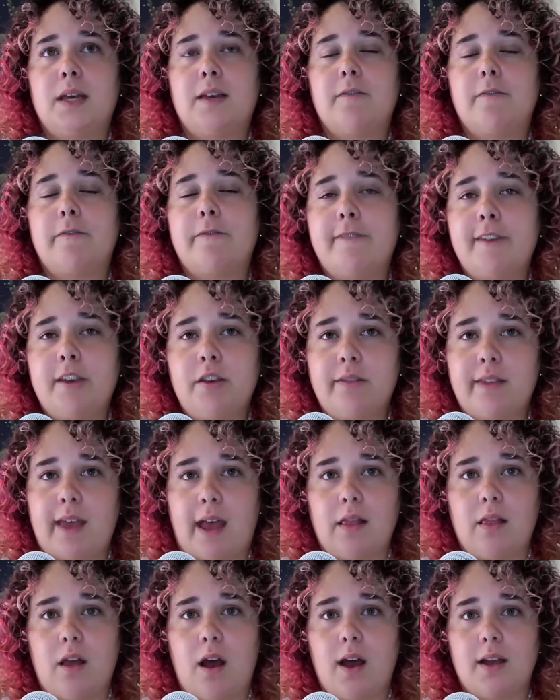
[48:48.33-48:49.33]
Feel
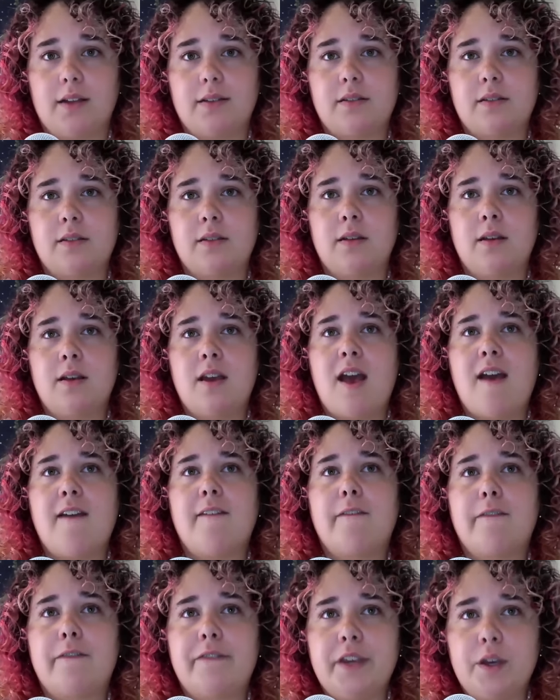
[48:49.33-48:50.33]
that loss.
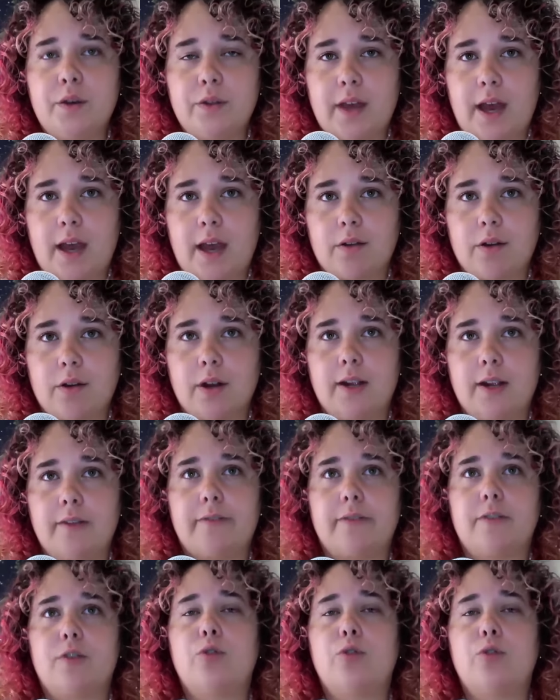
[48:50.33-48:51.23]
Feel that grief.